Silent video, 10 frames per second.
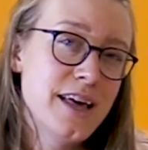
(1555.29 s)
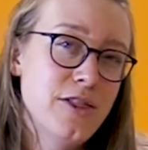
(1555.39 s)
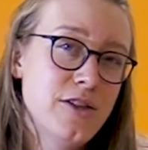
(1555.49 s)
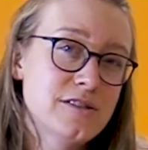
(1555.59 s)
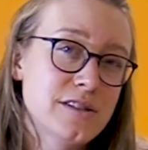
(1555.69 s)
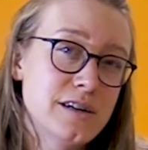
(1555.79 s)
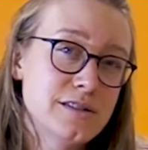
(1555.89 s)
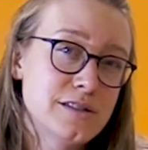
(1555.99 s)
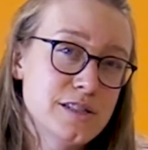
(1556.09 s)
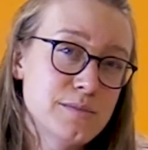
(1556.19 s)
there's a
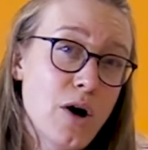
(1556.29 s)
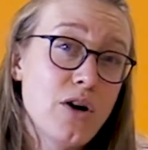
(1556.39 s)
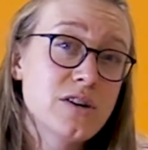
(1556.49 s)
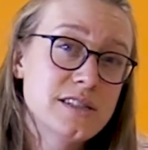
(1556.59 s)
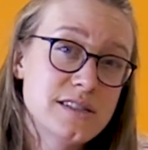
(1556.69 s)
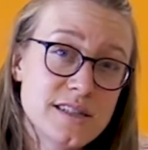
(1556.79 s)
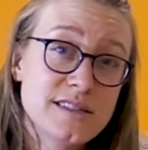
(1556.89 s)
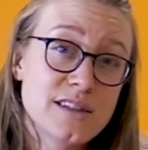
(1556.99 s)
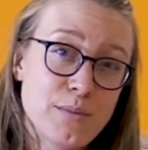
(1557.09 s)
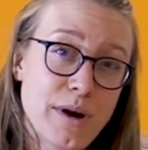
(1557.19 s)
small,
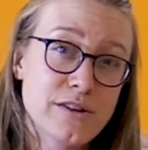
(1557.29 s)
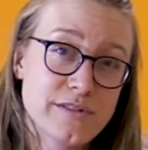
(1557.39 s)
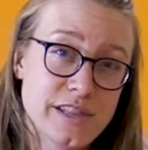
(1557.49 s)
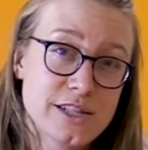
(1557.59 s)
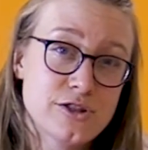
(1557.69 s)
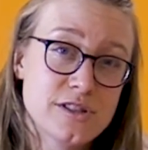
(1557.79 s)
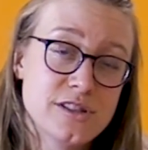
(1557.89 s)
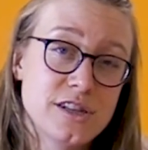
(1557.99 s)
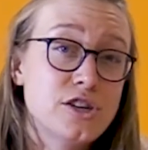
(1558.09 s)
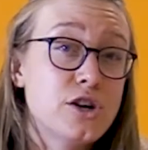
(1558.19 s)
consistent amount of
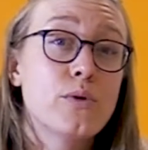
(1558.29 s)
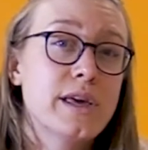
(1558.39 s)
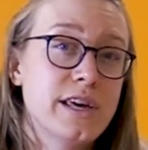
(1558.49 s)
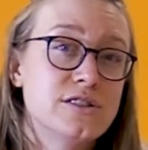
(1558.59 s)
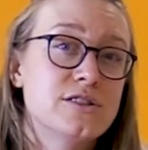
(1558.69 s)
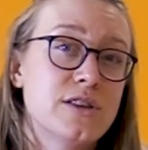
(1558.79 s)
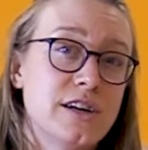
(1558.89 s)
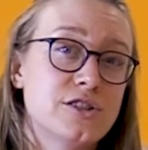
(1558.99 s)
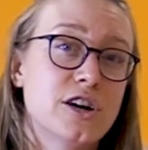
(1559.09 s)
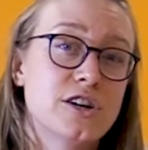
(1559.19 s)
electricity going into
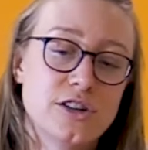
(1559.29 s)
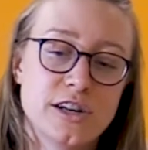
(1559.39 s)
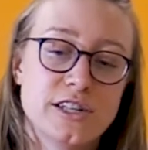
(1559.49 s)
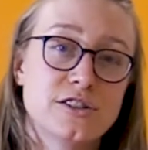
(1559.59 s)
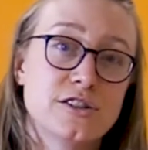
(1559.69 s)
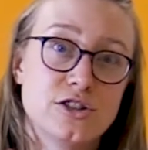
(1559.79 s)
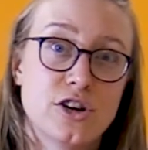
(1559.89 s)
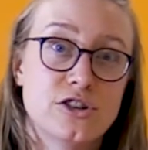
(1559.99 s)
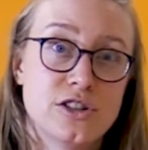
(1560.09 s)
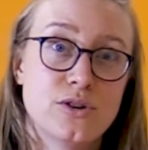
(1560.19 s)
that charger and into the
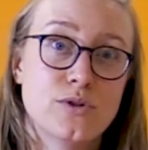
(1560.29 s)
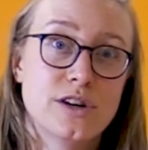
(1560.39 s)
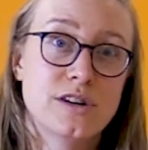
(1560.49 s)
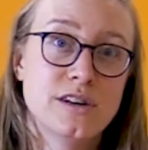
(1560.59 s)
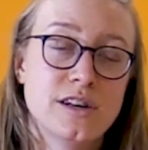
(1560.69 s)
charging cord.